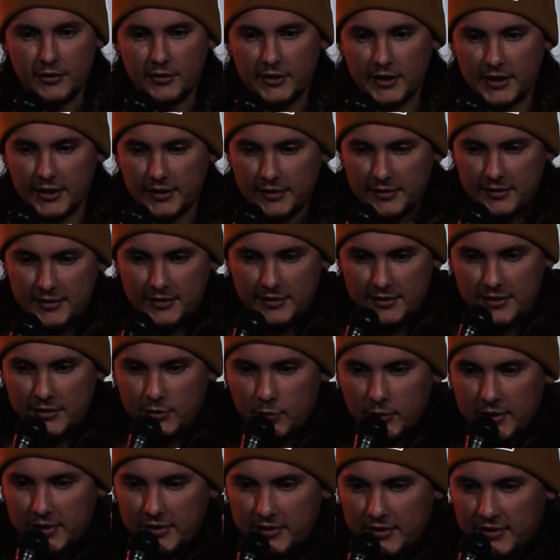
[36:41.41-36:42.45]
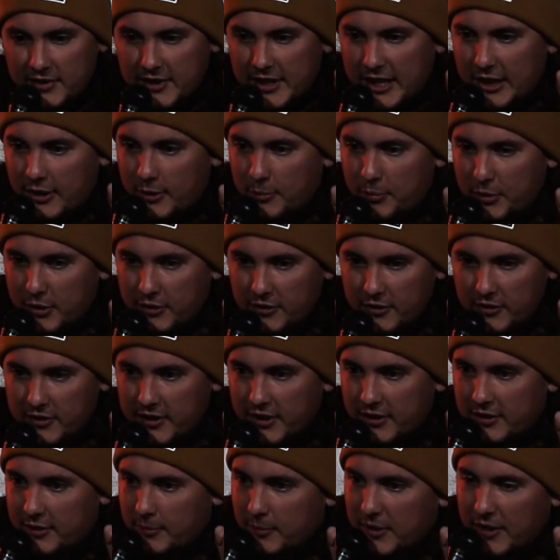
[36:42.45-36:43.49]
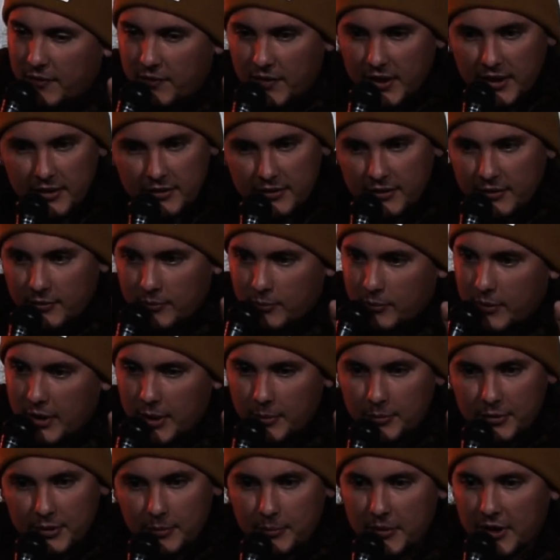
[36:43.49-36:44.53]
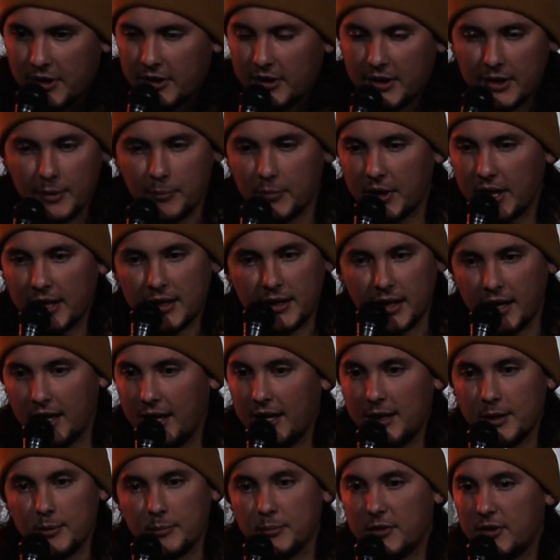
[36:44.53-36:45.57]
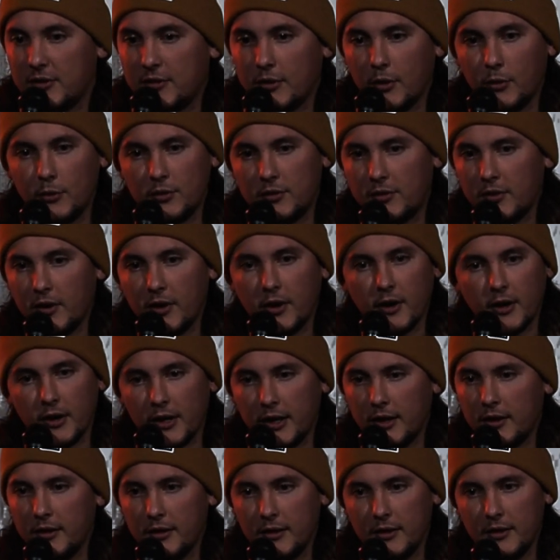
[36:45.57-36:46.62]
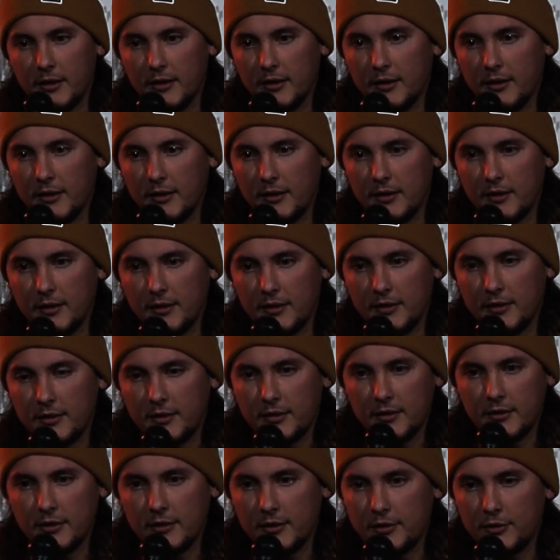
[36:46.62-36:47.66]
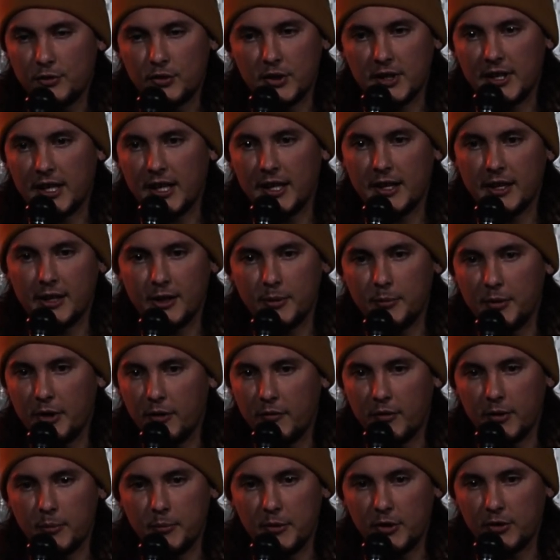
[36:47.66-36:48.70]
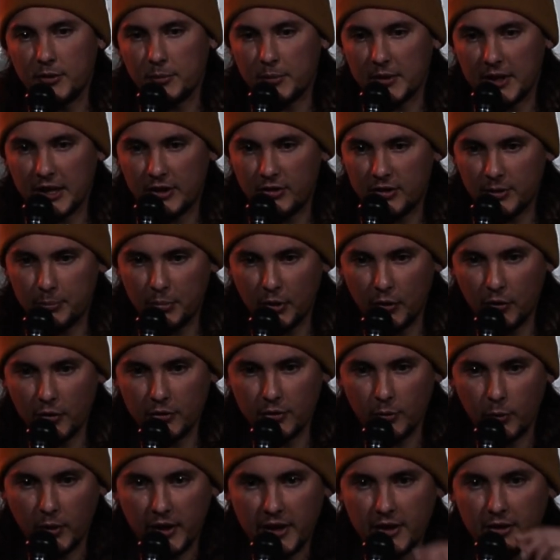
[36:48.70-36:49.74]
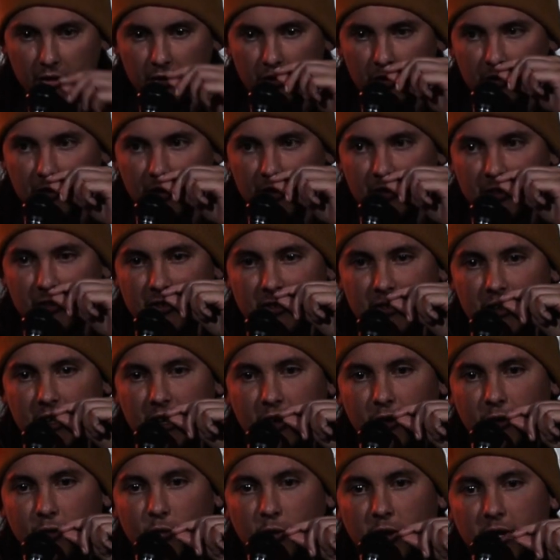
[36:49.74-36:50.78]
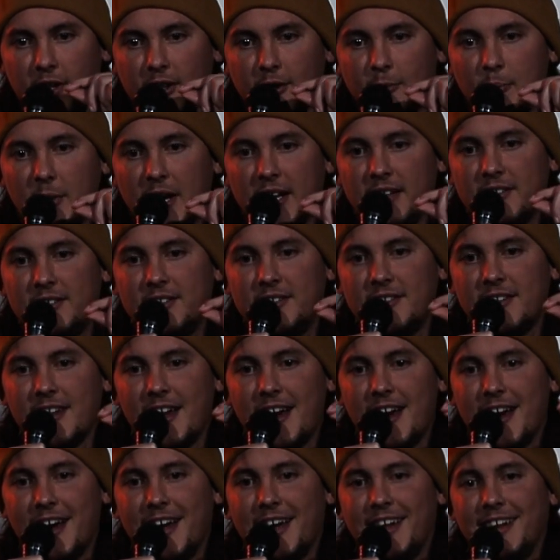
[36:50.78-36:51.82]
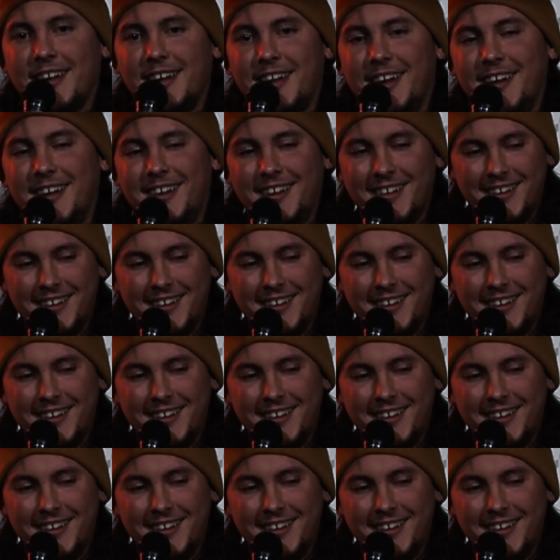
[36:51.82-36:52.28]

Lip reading: She squeezes together, puts her tits in my face, and rubs them there, and I'm like, I am so sorry. She can't hear me over the music, but as she pulls away, there's just a snail trail of my snot.